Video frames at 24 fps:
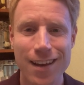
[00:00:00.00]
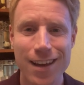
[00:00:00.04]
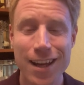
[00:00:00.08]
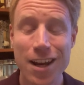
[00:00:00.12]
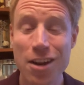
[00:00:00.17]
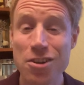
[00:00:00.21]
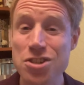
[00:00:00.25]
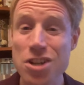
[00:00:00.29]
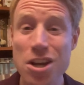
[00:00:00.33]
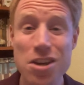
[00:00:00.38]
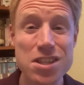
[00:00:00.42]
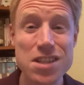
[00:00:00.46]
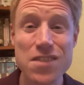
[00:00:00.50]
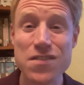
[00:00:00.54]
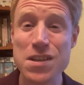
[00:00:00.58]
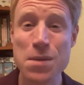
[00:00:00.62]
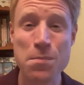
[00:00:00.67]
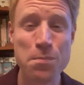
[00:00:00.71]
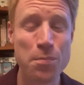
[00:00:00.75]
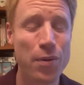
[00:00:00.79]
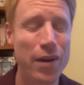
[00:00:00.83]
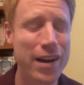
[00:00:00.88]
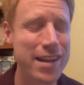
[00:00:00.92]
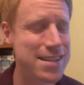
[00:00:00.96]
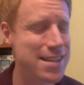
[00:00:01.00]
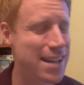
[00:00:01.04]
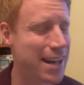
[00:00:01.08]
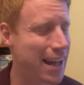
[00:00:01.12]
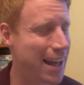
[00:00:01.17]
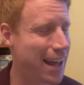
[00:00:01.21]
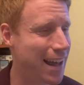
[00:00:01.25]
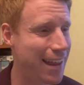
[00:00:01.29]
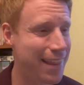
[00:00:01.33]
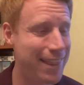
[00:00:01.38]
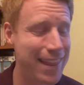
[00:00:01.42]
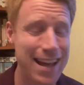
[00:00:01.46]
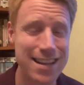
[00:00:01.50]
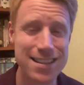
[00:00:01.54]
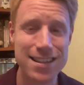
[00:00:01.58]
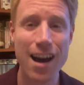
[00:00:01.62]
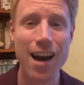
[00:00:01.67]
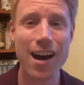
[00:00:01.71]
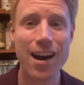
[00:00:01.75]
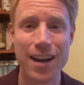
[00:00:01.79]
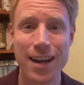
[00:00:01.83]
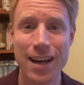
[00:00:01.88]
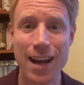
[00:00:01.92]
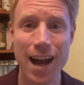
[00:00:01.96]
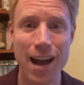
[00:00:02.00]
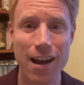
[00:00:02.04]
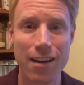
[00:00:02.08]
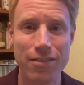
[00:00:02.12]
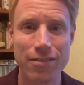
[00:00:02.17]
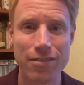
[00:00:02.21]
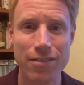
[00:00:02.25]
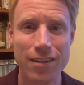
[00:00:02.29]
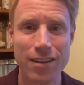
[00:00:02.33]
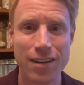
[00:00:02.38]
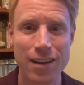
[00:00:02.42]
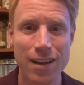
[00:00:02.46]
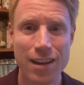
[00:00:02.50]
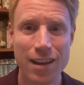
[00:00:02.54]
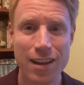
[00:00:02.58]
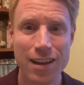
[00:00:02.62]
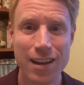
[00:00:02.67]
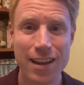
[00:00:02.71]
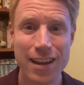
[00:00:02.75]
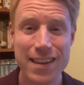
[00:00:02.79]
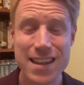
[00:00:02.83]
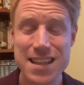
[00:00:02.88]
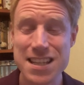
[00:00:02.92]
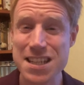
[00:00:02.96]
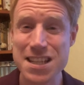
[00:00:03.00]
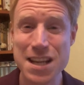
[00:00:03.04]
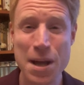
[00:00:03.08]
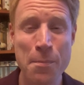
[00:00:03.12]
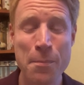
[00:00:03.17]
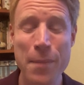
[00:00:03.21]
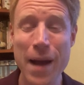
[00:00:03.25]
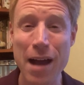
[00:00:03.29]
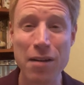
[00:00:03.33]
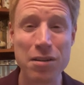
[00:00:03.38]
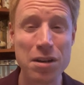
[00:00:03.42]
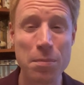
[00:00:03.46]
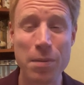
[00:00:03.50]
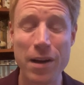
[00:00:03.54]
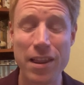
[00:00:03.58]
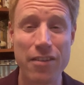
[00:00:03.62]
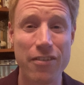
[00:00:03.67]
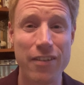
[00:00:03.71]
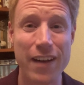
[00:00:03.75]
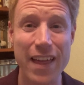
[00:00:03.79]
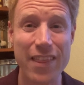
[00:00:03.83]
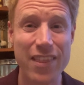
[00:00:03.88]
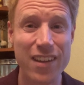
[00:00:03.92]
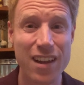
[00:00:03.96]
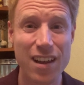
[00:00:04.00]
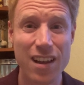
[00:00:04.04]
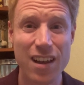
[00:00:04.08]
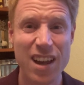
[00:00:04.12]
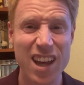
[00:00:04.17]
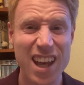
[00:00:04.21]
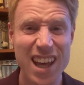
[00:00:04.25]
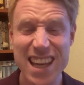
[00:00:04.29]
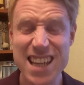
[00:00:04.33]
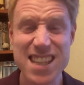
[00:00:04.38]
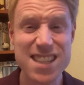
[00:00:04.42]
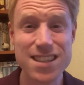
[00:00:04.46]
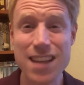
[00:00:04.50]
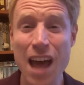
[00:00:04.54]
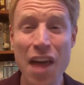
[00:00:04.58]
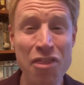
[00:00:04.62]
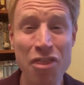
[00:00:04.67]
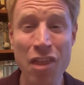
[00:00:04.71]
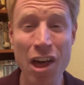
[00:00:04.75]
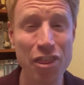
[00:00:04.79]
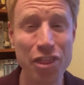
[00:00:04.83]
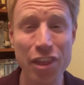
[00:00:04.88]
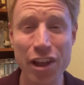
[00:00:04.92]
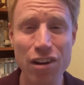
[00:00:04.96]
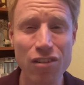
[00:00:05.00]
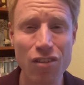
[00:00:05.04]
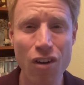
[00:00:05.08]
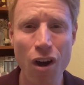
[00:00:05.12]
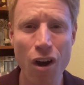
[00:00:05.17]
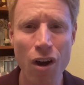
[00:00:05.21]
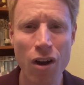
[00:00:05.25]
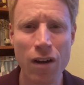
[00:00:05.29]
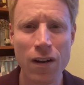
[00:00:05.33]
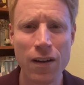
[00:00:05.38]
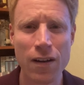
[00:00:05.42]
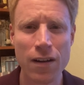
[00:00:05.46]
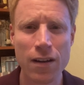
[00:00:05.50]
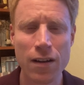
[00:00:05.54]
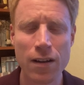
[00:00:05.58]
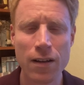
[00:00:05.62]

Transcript: You know, Joseph's in prison. That's hard enough. This is compounded by the fact that he's done nothing wrong.